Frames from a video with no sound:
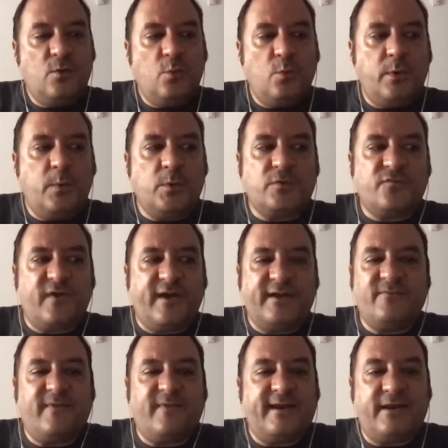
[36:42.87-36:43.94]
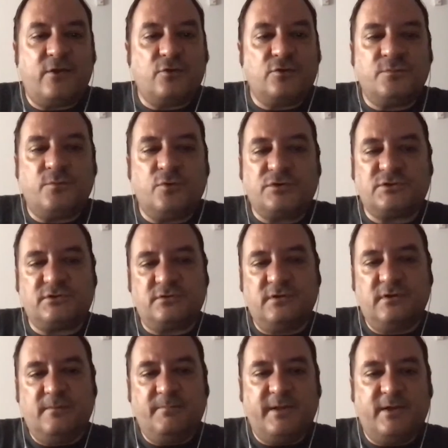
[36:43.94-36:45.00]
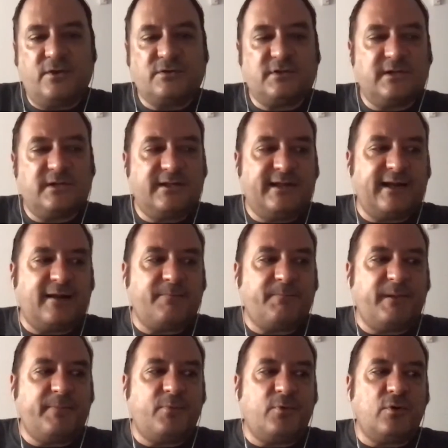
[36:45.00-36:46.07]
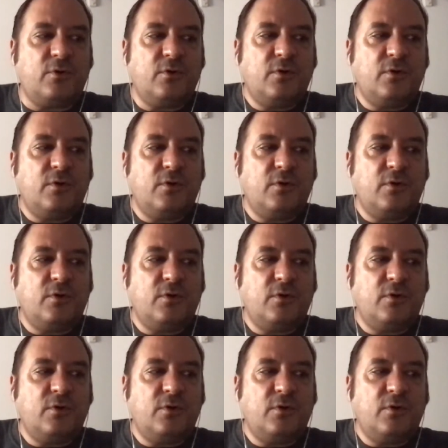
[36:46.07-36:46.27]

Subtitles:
we would find very good books, because there are people